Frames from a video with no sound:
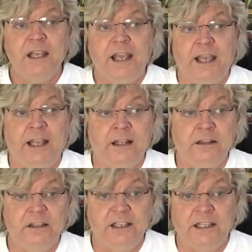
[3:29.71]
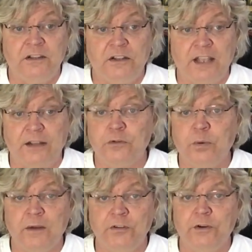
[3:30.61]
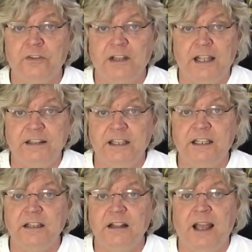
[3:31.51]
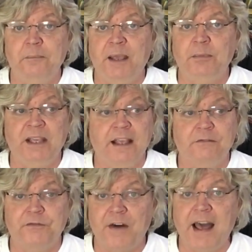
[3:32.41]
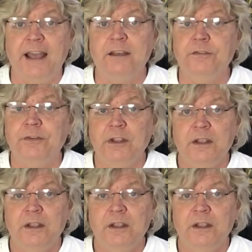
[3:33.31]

And in the 10 or 12 years that I did it, I maybe had 5